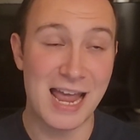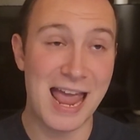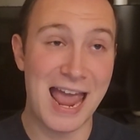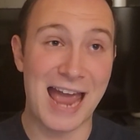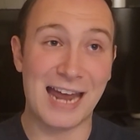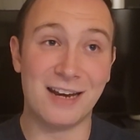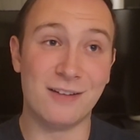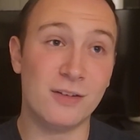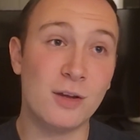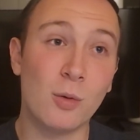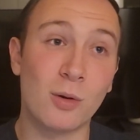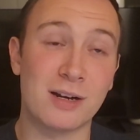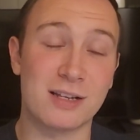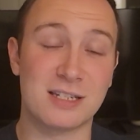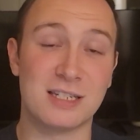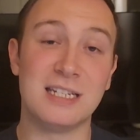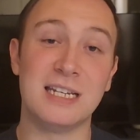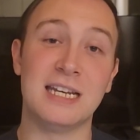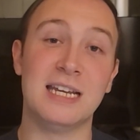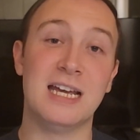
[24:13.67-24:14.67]
And if you want to
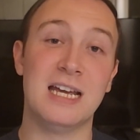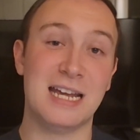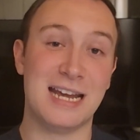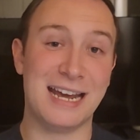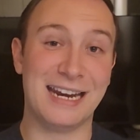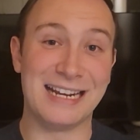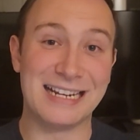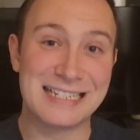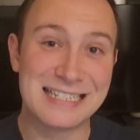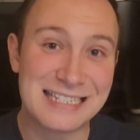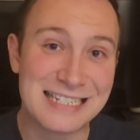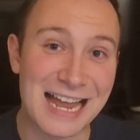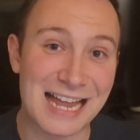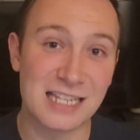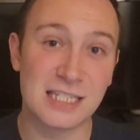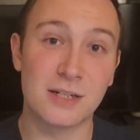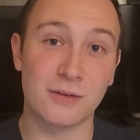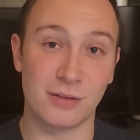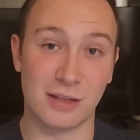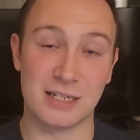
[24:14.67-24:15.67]
see an
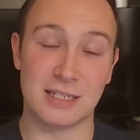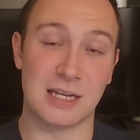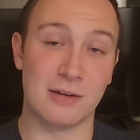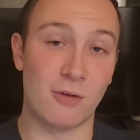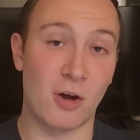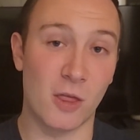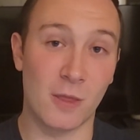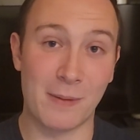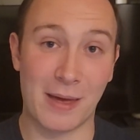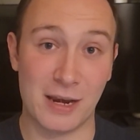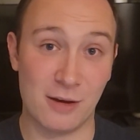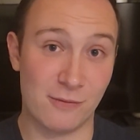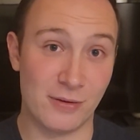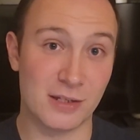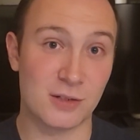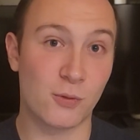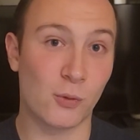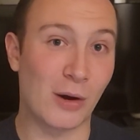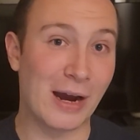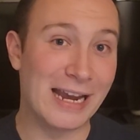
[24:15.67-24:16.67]
extensive list of all the
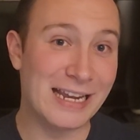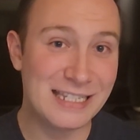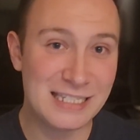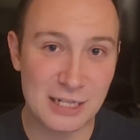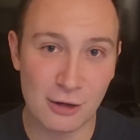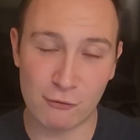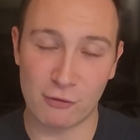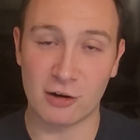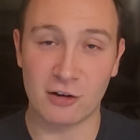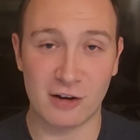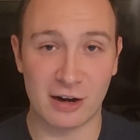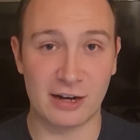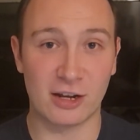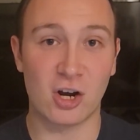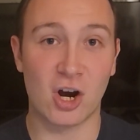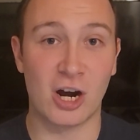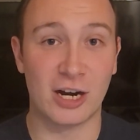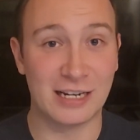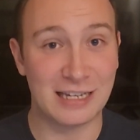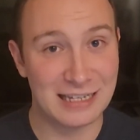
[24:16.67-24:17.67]
benefits for a different credit
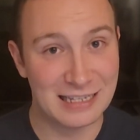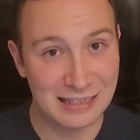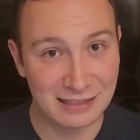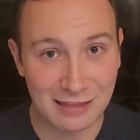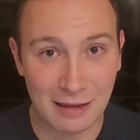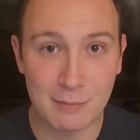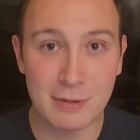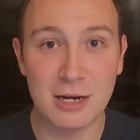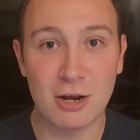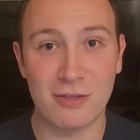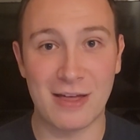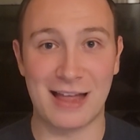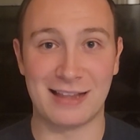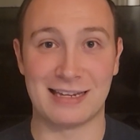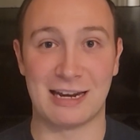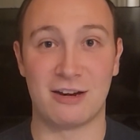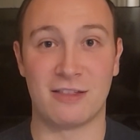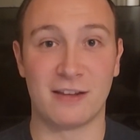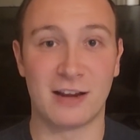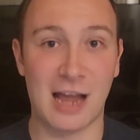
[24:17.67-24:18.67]
card, let me know that
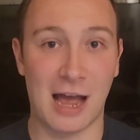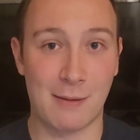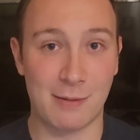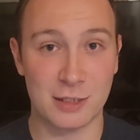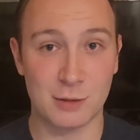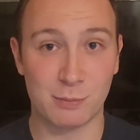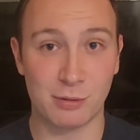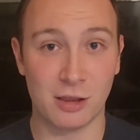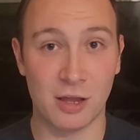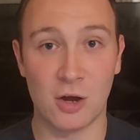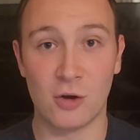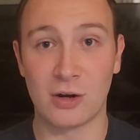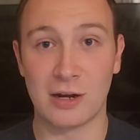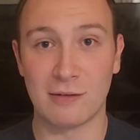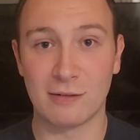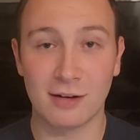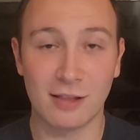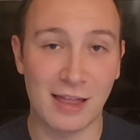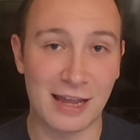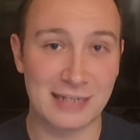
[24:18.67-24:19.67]
down in the comments below.
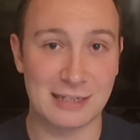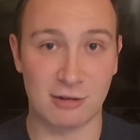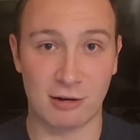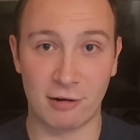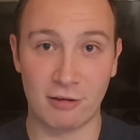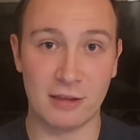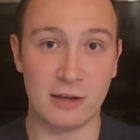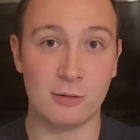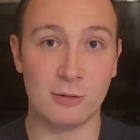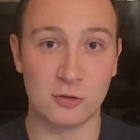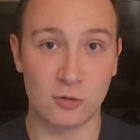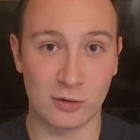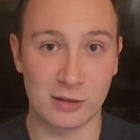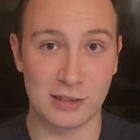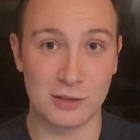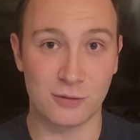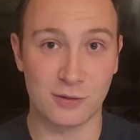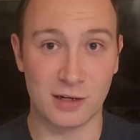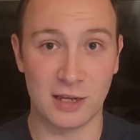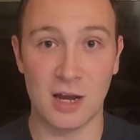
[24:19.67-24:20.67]
Give it a like so I know that you enjoyed
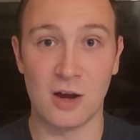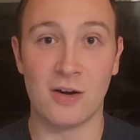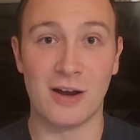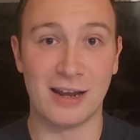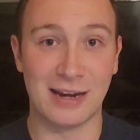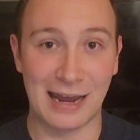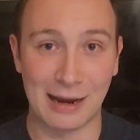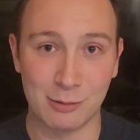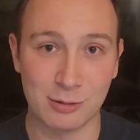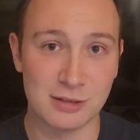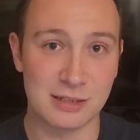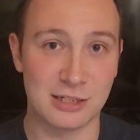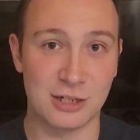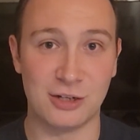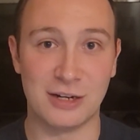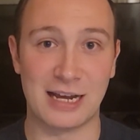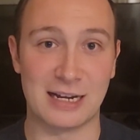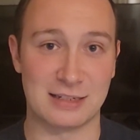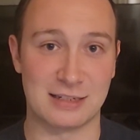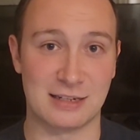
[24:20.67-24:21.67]
this video, and I will see you
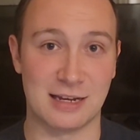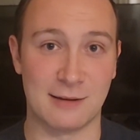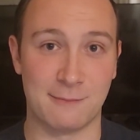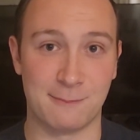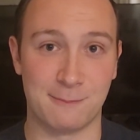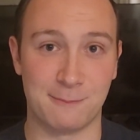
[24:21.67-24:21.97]
next time.